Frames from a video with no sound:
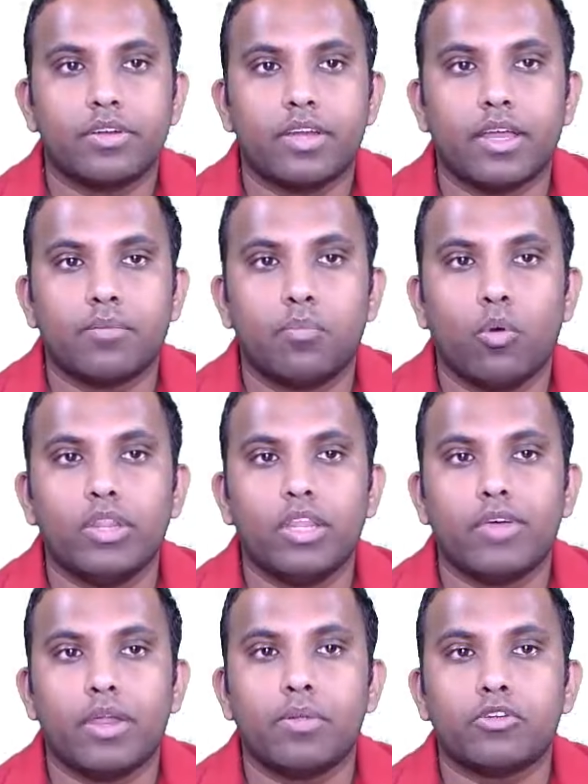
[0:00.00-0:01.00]
take both the
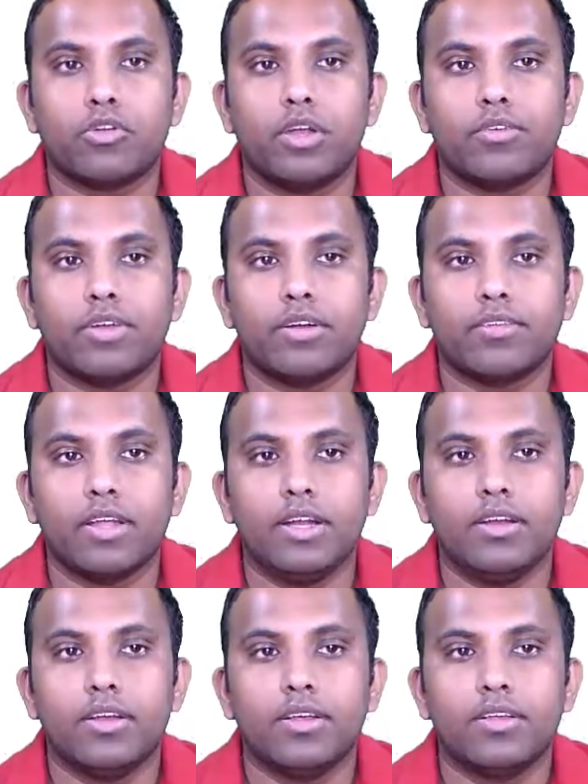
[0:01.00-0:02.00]
variables to left hand side.
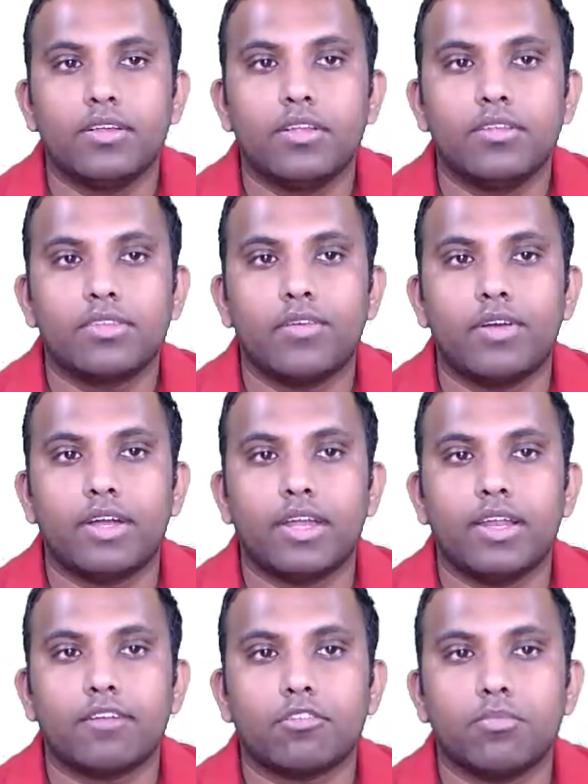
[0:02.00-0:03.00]

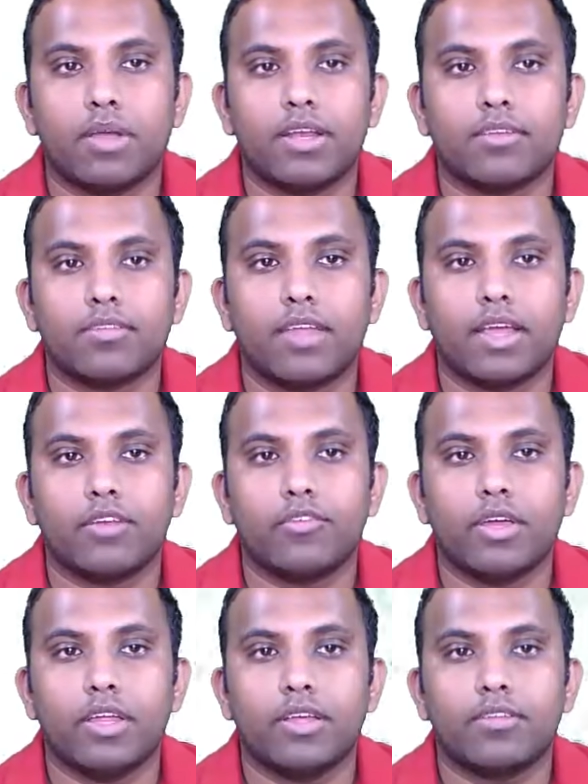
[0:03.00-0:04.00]
17x minus
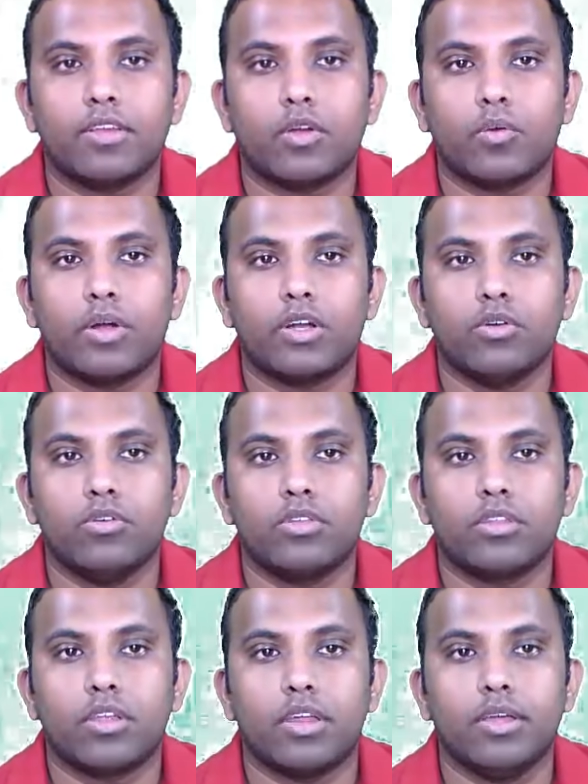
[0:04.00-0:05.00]
9y is equal to
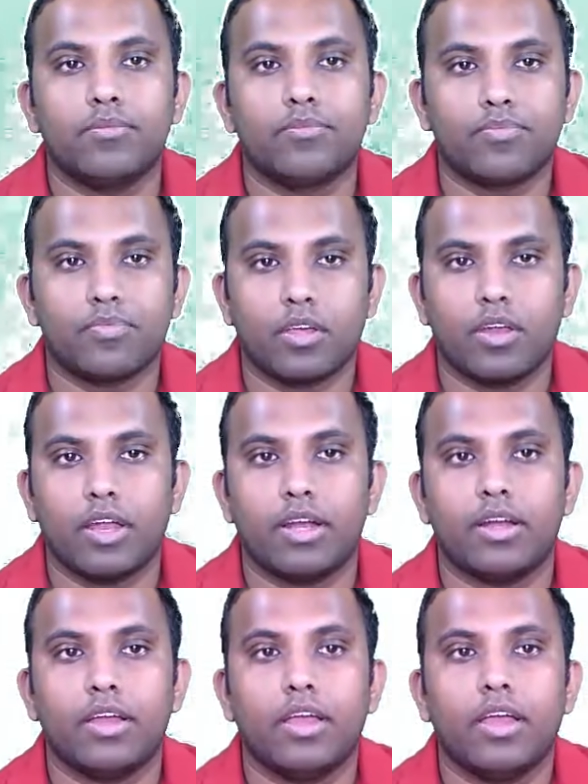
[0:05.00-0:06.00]
3, right?
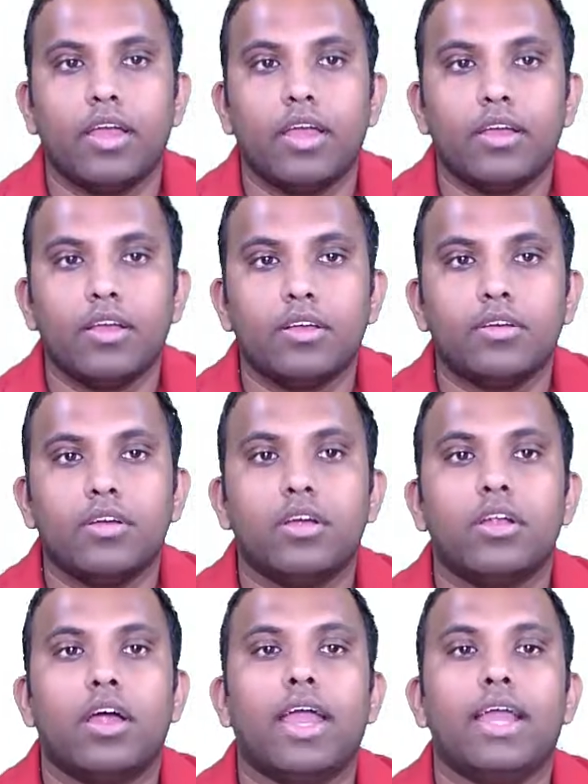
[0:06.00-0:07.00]

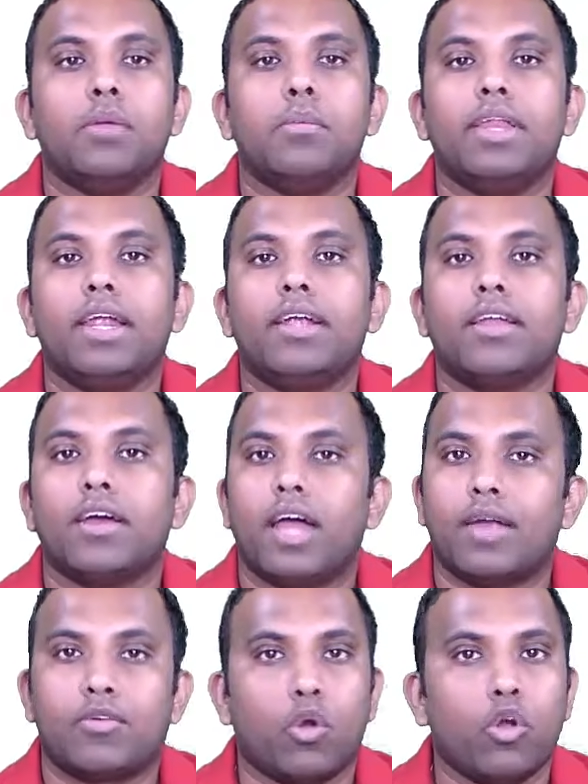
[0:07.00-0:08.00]
Eliminate,
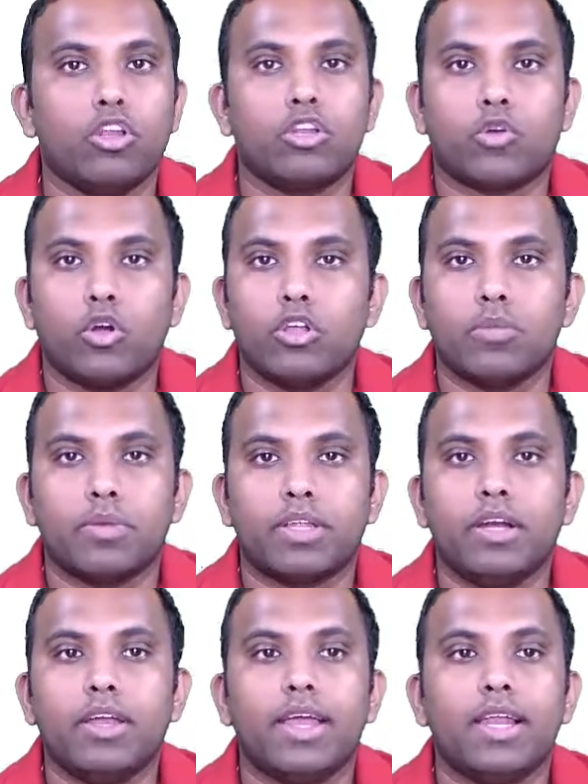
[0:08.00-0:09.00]
I've told you the
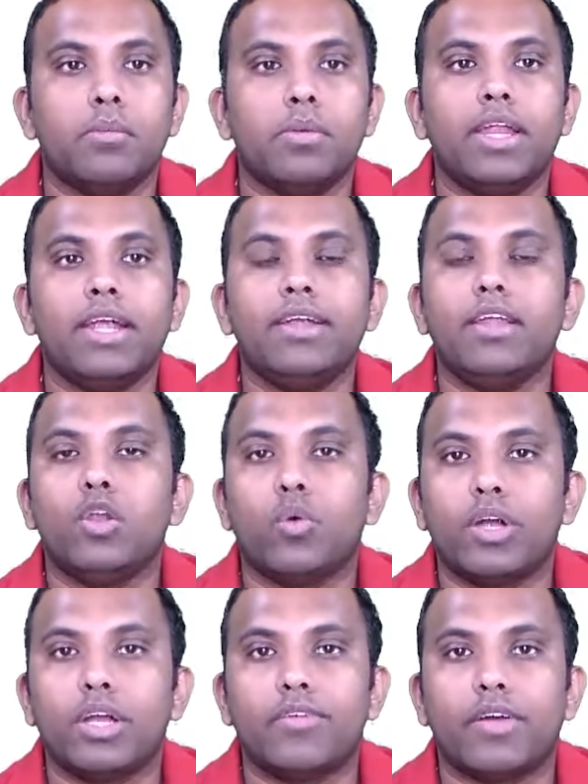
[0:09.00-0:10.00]
method. Eliminate the
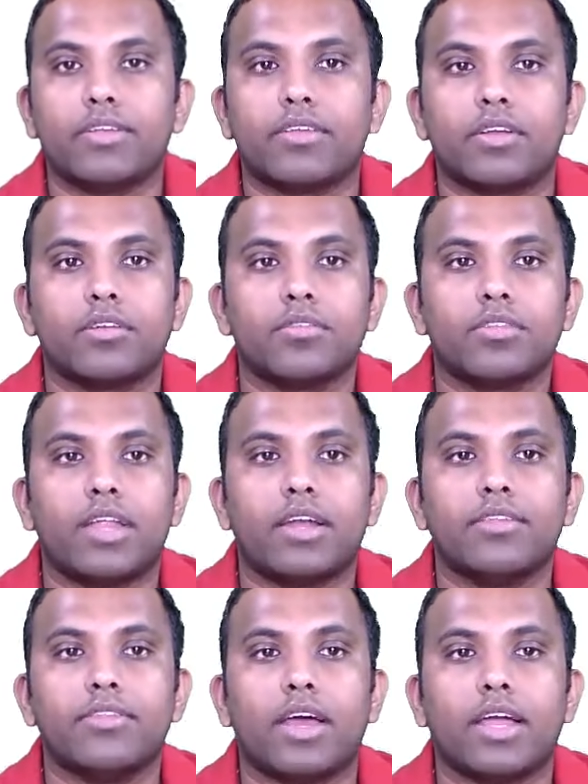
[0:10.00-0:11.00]
lower divisor, that
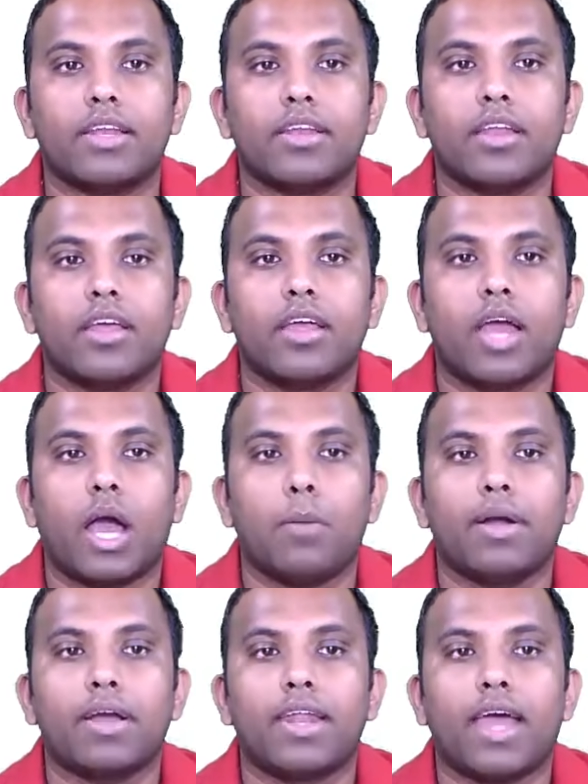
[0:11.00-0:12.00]
is 9. Among